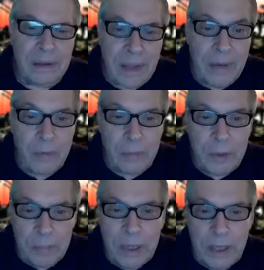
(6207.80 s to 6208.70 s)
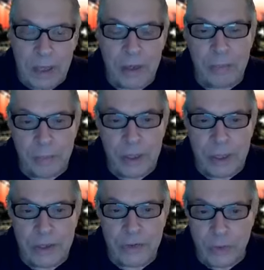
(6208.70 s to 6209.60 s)
they would be being
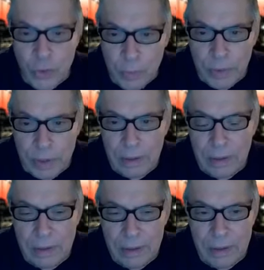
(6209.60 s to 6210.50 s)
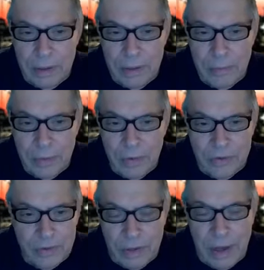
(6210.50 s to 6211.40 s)
completely stupid,
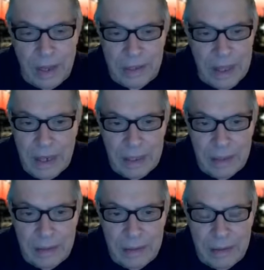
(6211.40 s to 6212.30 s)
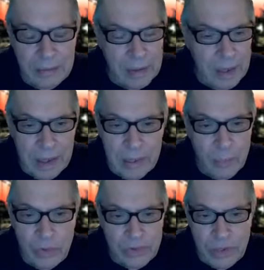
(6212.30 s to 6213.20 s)
because they're not getting any
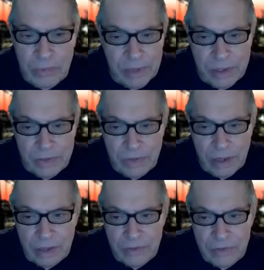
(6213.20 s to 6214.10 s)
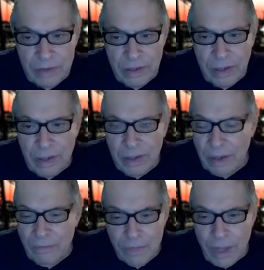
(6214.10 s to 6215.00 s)
more stimulus checks
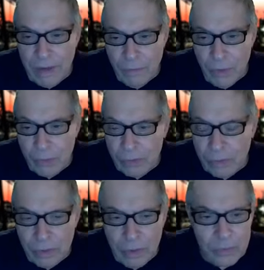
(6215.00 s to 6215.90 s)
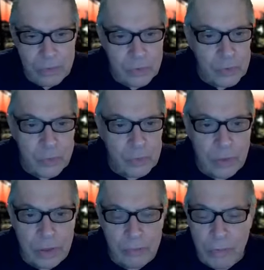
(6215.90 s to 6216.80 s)
if they vote those two
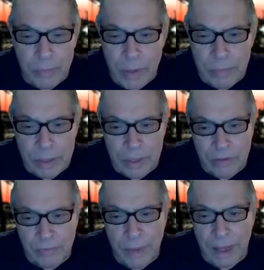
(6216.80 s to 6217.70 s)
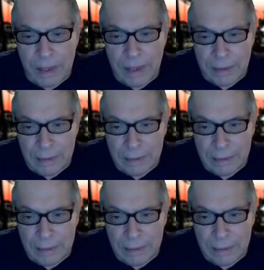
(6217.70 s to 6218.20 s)
crooked Republicans back in.